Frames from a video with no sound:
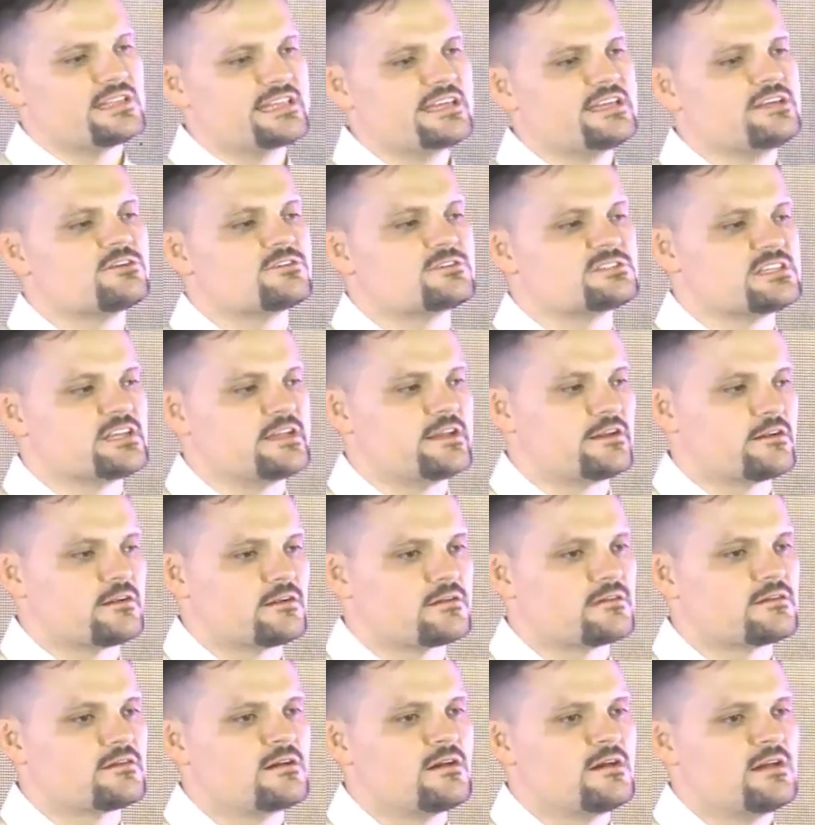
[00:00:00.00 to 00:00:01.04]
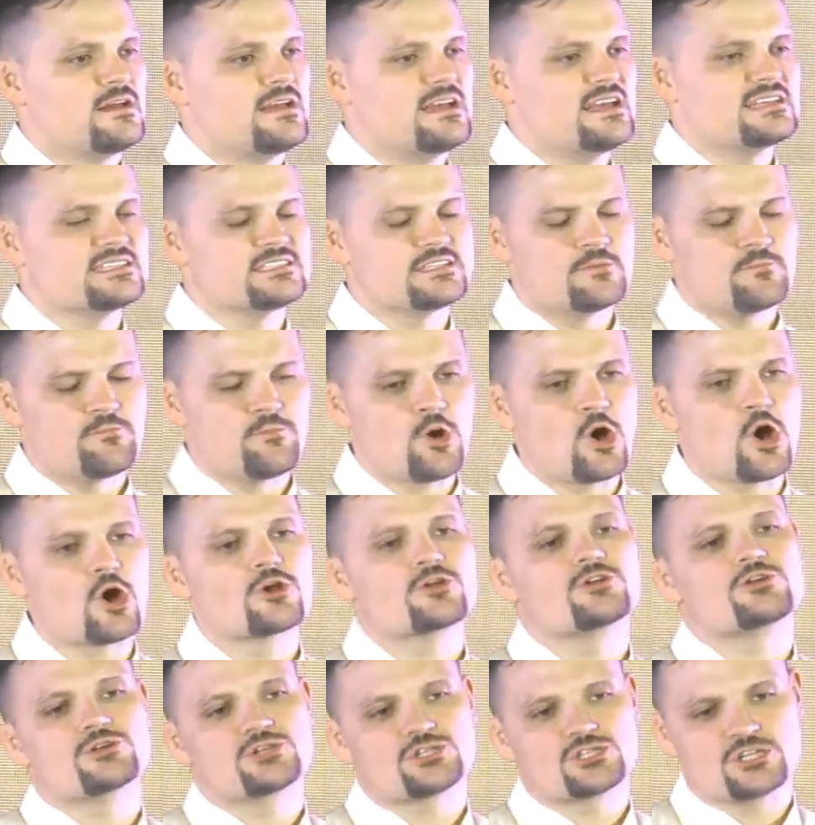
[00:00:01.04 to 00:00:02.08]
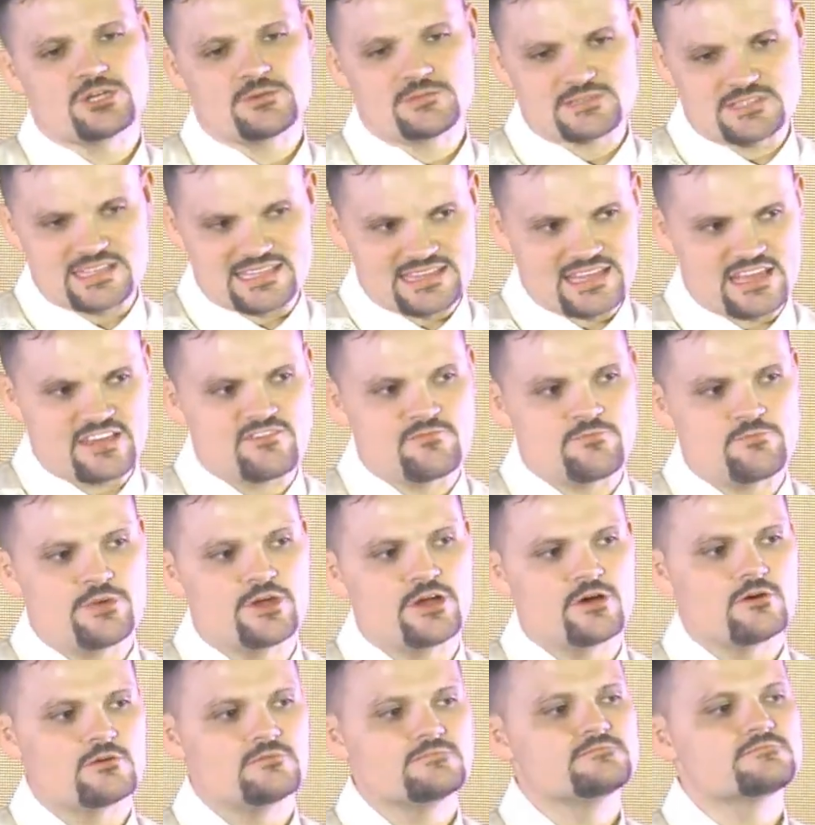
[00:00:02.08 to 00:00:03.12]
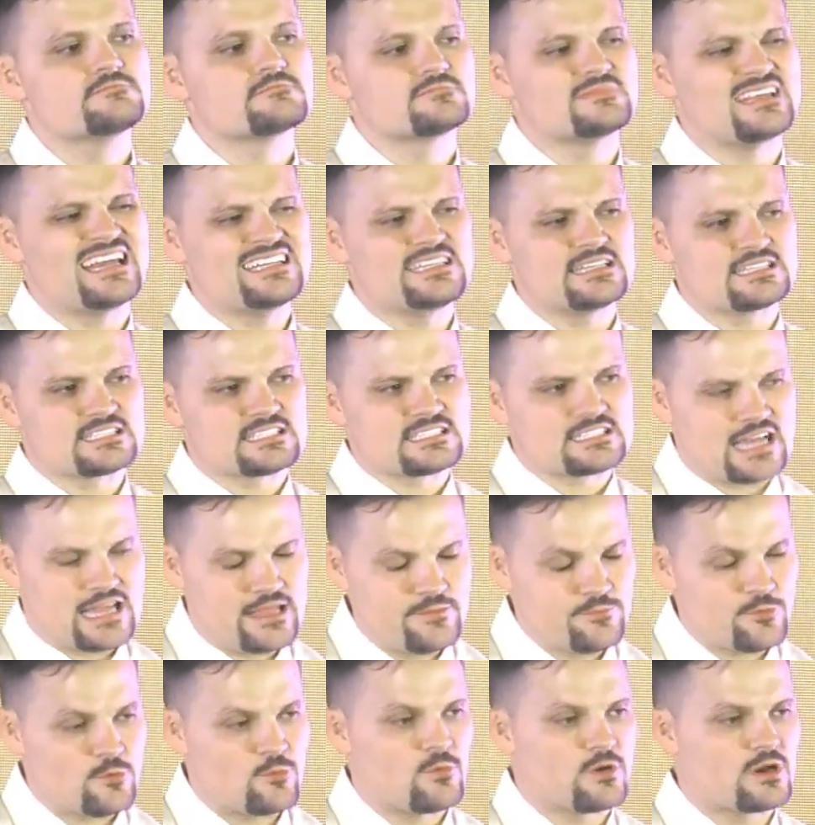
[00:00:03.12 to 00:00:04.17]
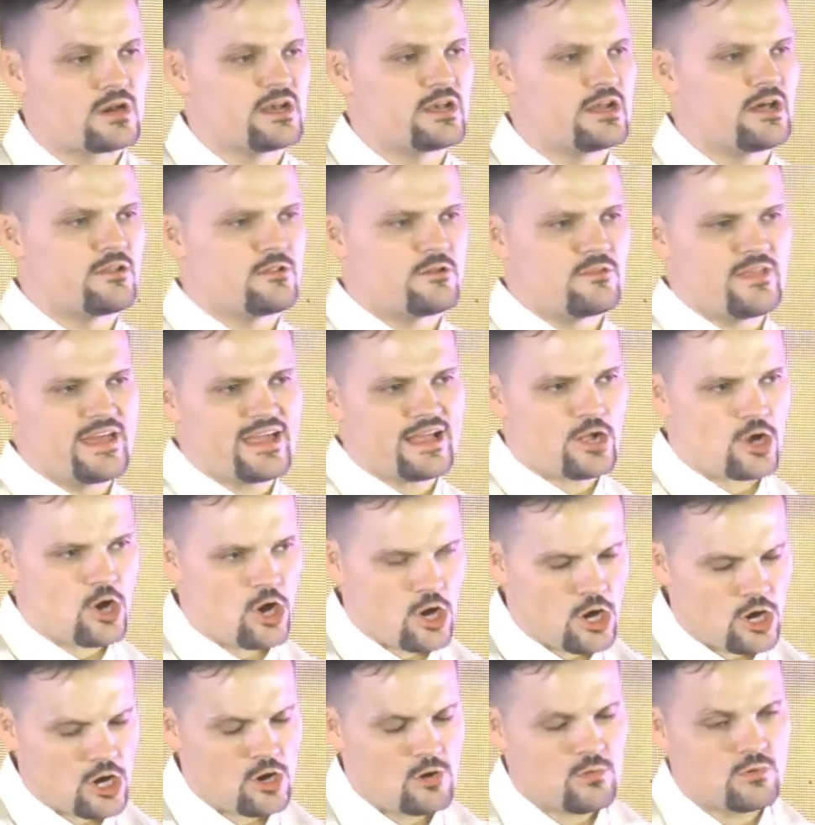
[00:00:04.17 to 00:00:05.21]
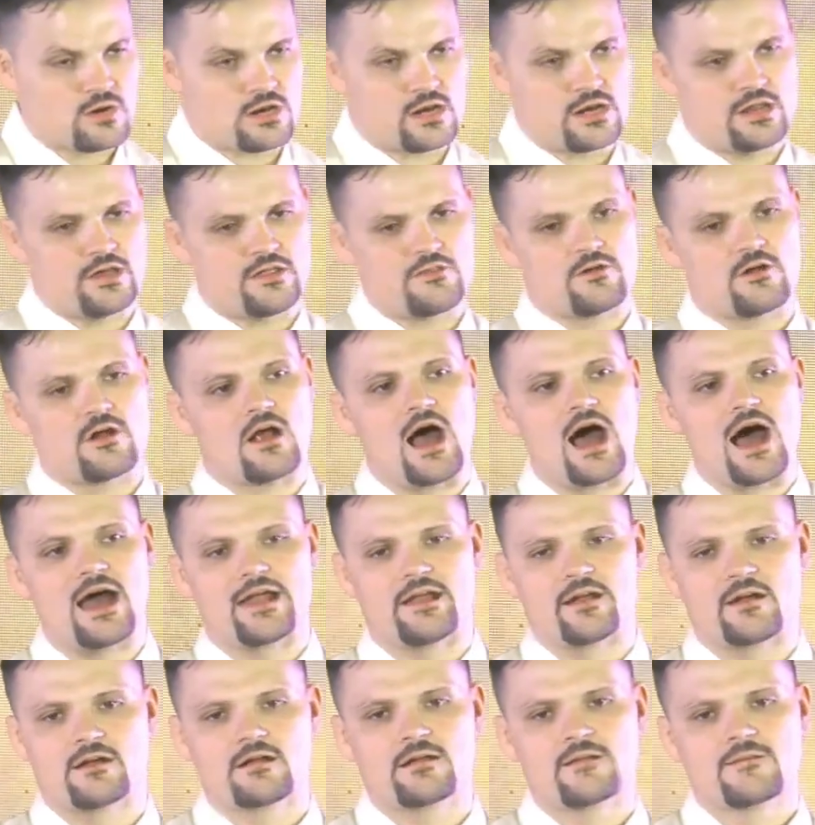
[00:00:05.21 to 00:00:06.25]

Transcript: is, is the purpose they feel. They disciple one another. They call one another higher.